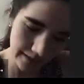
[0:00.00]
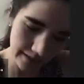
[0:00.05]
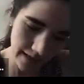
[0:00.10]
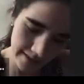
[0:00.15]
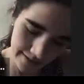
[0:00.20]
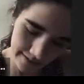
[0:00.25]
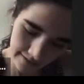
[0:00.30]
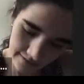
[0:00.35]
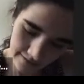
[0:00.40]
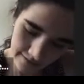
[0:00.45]

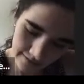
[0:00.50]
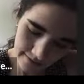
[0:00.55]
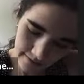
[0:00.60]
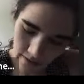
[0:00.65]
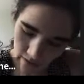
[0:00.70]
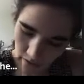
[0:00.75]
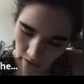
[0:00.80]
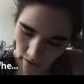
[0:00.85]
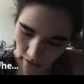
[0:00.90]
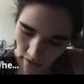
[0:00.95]
slice.
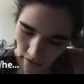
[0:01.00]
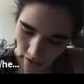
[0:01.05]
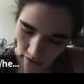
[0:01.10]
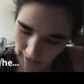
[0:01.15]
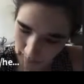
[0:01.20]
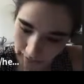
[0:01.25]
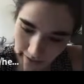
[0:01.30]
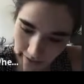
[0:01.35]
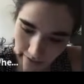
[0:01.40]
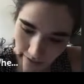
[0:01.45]
Okay,
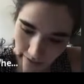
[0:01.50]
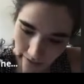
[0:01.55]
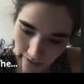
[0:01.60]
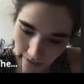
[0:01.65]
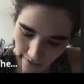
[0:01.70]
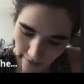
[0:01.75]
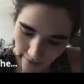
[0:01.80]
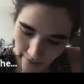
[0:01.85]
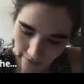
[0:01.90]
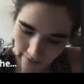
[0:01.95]
that means that
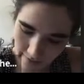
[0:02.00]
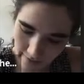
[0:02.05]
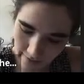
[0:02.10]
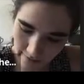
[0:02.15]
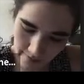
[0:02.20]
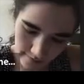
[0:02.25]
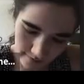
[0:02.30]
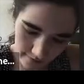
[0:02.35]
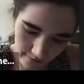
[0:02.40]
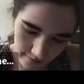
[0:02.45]
there's
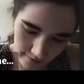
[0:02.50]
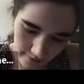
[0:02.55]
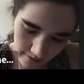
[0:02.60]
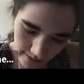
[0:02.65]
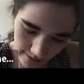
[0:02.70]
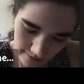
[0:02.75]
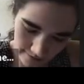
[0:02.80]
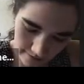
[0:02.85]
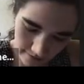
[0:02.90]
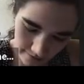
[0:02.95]

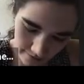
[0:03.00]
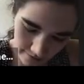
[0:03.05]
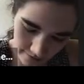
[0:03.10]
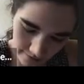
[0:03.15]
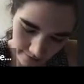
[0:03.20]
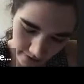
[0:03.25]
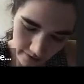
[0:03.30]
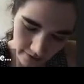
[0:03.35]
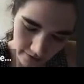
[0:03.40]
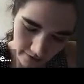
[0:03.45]
a
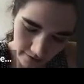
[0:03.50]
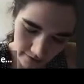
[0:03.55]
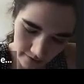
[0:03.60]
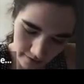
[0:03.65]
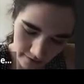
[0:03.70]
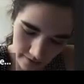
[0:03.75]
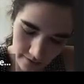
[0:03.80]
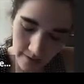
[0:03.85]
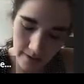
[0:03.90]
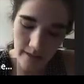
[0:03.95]
sphere
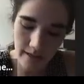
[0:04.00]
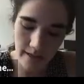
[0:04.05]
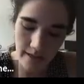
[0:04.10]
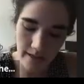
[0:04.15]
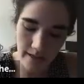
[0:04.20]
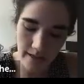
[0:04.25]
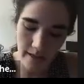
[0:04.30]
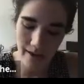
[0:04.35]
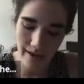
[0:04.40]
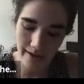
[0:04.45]

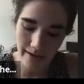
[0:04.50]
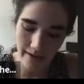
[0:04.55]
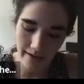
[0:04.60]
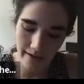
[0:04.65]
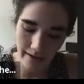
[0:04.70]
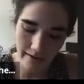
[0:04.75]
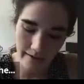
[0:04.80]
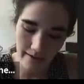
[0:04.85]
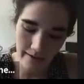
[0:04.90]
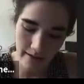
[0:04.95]

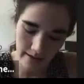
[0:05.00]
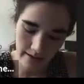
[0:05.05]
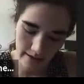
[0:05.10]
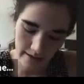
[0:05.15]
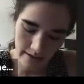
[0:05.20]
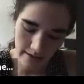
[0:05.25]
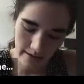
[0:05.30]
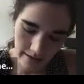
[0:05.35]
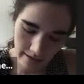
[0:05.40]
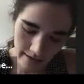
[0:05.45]
embedding
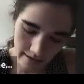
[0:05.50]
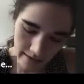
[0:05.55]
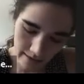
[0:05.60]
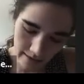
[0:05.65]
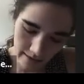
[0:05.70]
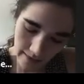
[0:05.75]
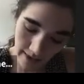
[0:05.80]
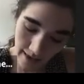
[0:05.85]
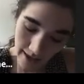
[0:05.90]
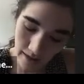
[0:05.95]

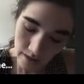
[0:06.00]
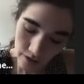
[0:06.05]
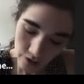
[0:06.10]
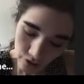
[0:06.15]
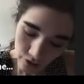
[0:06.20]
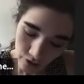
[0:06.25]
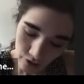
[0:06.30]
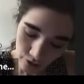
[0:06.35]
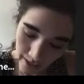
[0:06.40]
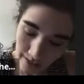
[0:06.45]
in the n
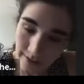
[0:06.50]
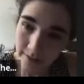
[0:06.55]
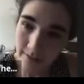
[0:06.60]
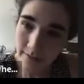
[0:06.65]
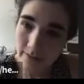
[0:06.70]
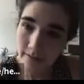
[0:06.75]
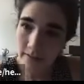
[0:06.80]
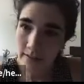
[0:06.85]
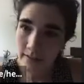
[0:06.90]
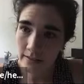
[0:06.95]

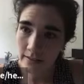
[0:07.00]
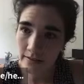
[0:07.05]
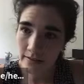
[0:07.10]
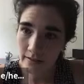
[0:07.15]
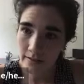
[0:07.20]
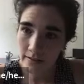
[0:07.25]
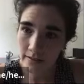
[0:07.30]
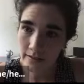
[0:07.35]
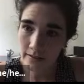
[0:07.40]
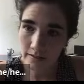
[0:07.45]
trace,
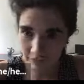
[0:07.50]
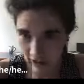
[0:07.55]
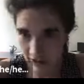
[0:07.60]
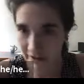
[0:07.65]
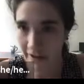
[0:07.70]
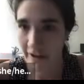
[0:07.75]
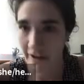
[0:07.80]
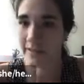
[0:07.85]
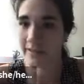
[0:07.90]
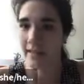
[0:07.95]

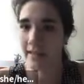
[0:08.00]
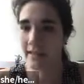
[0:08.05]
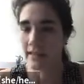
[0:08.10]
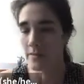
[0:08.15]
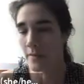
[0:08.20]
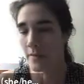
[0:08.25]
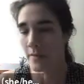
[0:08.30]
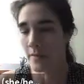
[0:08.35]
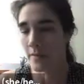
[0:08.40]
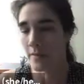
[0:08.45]
generating second
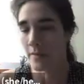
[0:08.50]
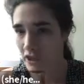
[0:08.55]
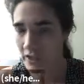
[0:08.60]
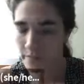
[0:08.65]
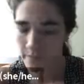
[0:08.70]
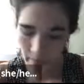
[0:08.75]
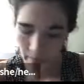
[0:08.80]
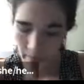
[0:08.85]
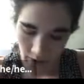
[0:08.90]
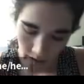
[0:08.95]

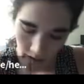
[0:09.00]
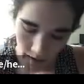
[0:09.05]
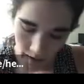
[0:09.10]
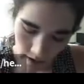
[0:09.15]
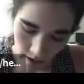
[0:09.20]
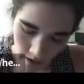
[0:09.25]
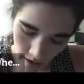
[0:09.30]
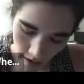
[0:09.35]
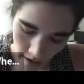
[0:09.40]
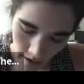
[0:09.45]
homology.
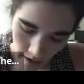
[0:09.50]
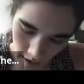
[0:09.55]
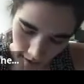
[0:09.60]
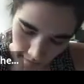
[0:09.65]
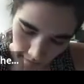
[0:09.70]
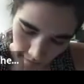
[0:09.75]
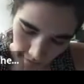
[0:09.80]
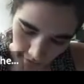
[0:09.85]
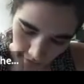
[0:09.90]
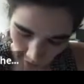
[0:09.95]

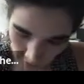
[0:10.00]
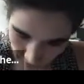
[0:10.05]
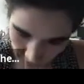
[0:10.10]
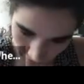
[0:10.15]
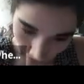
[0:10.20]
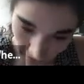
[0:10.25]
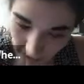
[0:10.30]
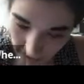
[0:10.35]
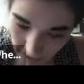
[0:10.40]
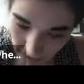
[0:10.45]
So
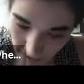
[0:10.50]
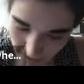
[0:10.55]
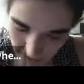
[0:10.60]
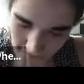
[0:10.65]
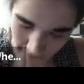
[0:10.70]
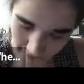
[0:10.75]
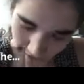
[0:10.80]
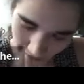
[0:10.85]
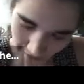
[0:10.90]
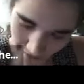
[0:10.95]
via this